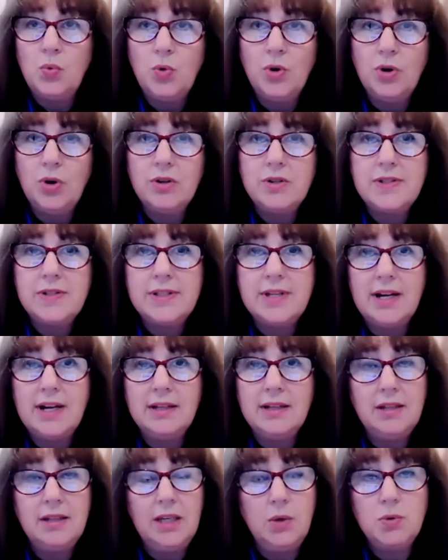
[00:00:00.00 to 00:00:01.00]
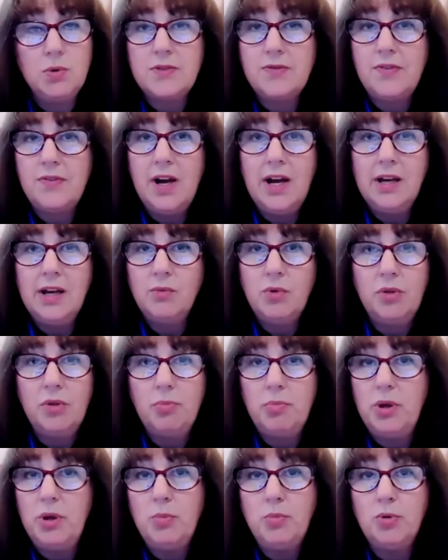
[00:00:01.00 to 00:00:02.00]
words that he was fine
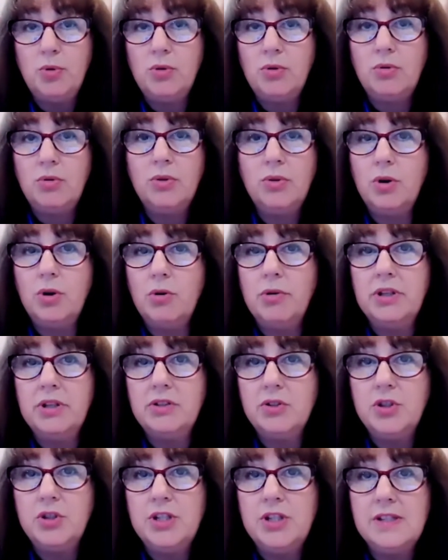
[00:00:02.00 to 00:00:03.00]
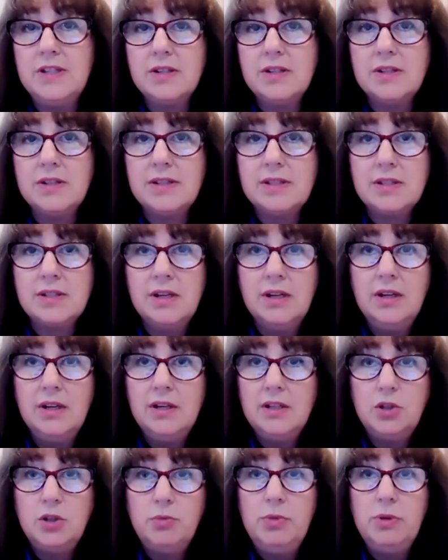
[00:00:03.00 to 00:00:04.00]
with people going to Jesus
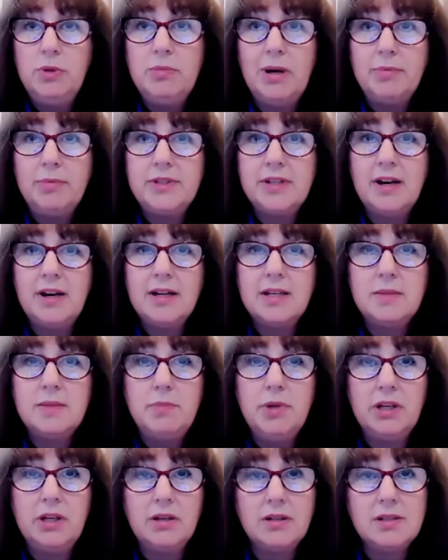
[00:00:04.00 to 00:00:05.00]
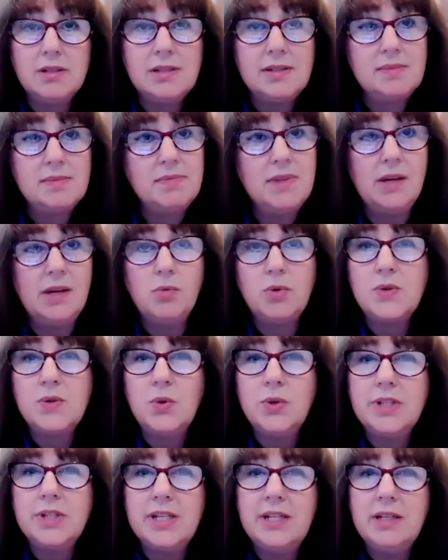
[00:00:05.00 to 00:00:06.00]
to be baptized because that was
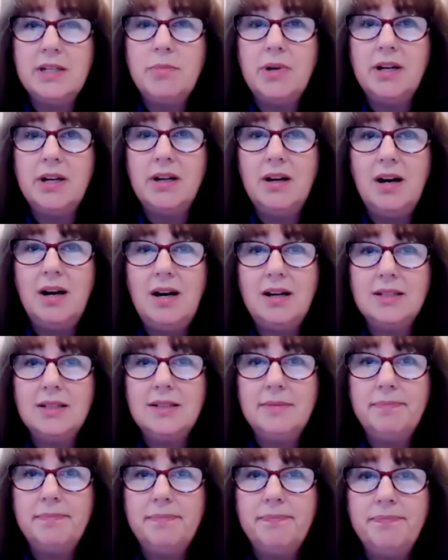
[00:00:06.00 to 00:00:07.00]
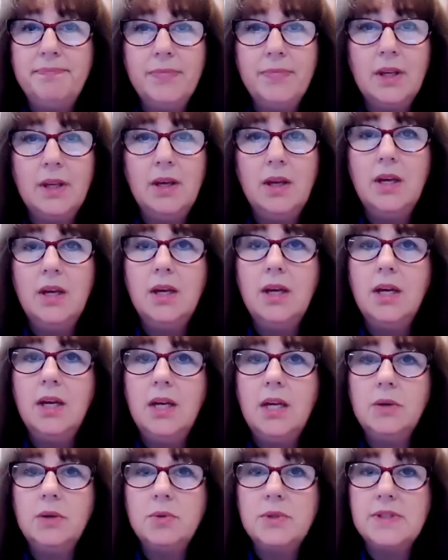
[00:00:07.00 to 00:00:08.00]
ordained by God.
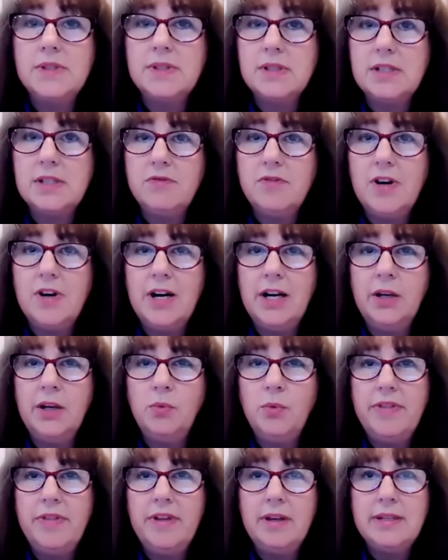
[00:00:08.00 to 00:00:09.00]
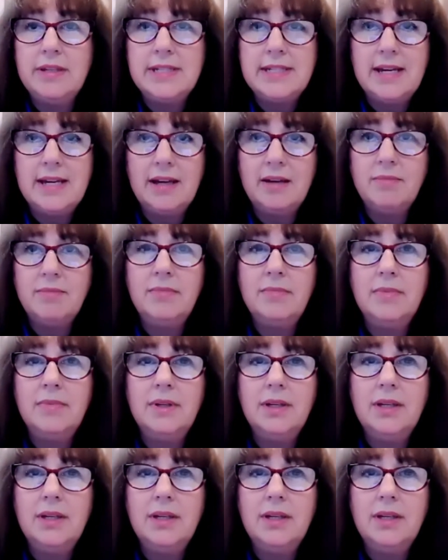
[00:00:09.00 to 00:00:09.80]
It was the divine within them